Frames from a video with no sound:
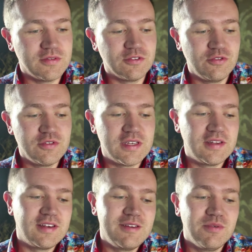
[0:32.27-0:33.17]
We've got two sets
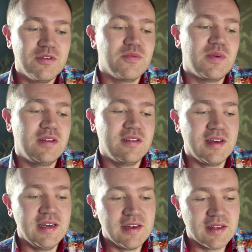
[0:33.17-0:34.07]
of keepalls. one in
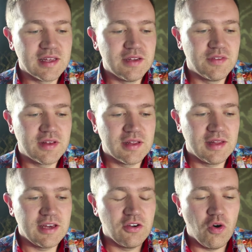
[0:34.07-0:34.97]
kind of like a
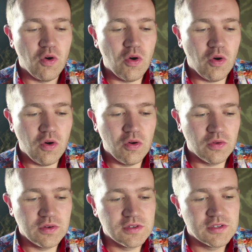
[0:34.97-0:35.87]
light
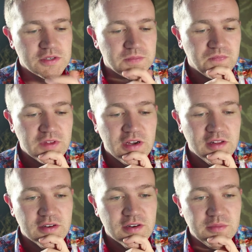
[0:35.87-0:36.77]
orange
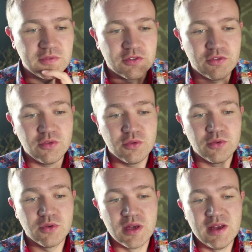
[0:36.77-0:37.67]
colour, and we've got
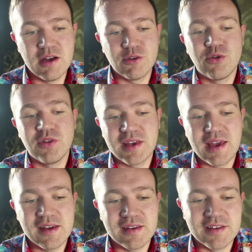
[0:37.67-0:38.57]
two, I call it
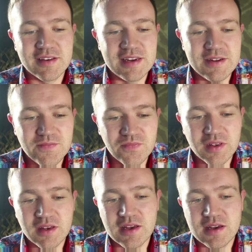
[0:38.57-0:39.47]
khaki green,
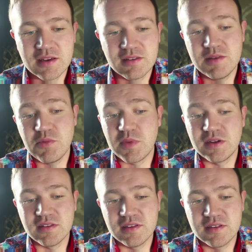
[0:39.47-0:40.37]
uh, keepall
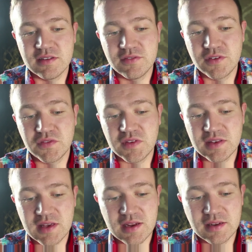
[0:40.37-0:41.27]
Bandoulière
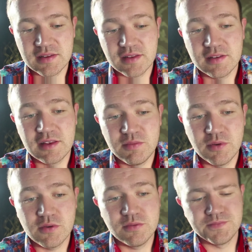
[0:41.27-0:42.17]
50, and then set of
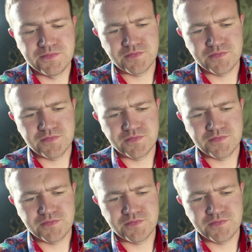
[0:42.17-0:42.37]
keepall.